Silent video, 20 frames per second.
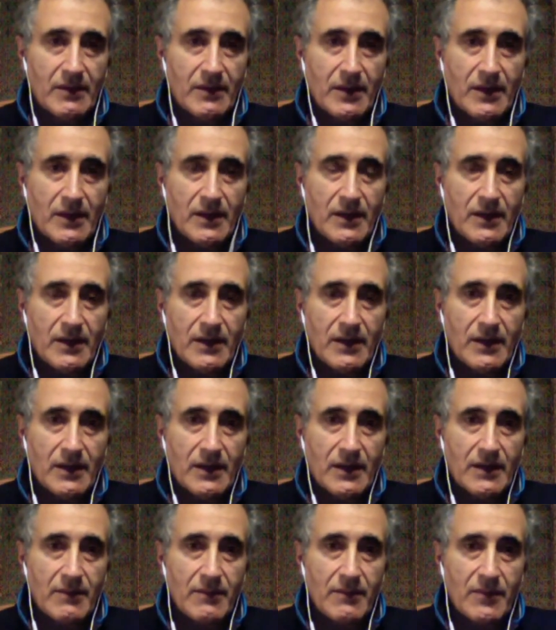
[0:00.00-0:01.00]
uh,
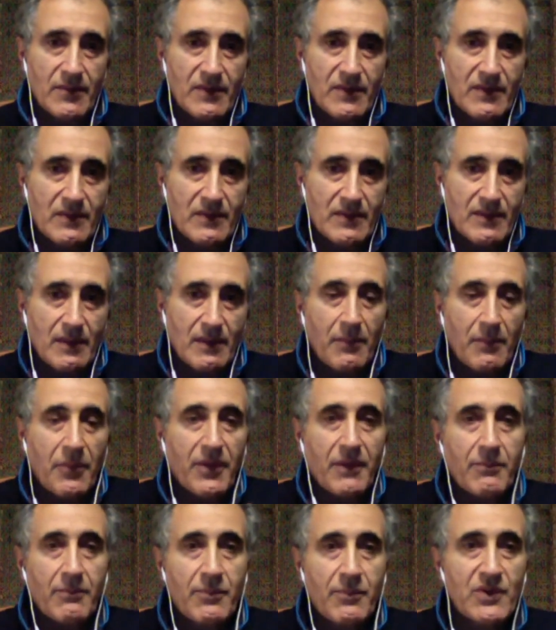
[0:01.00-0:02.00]

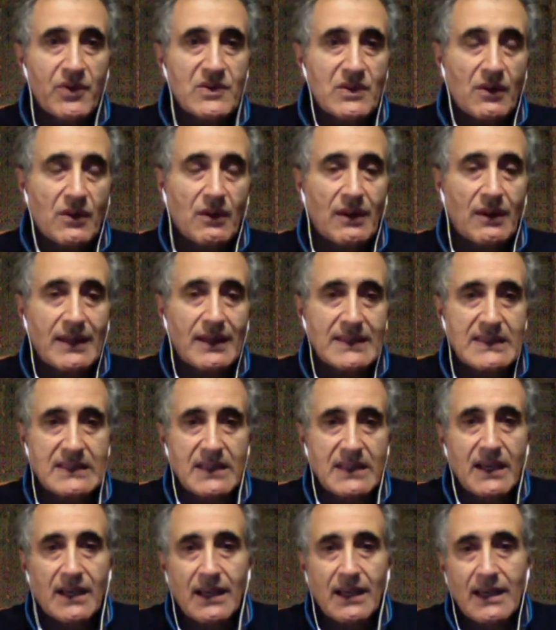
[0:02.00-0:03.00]
something personal at
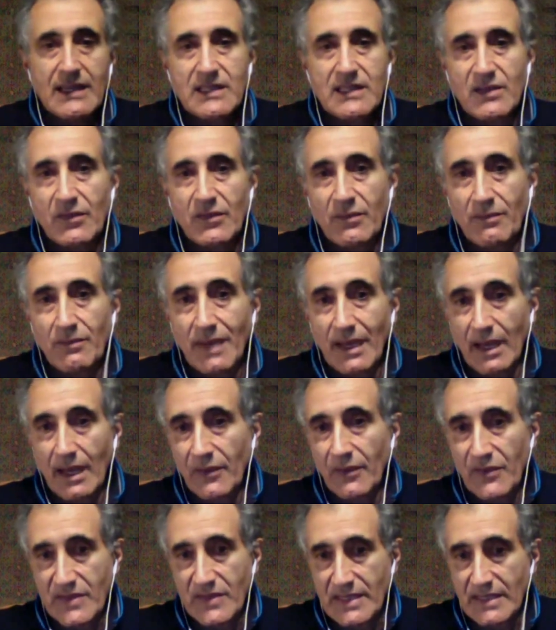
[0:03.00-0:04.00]
stake, like as if my
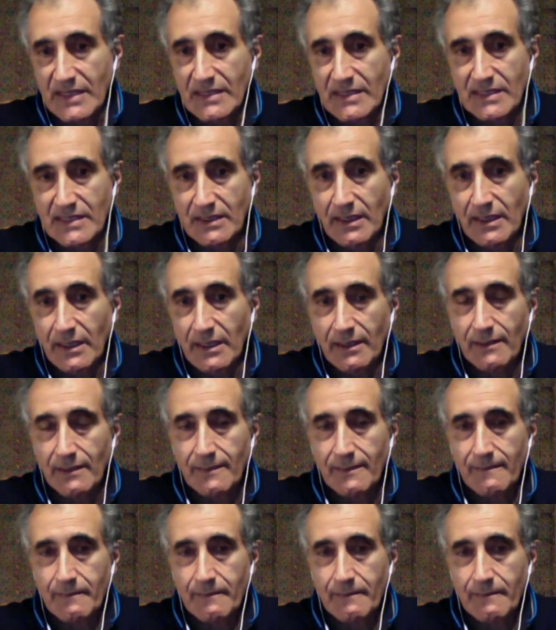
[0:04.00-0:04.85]
life is at stake,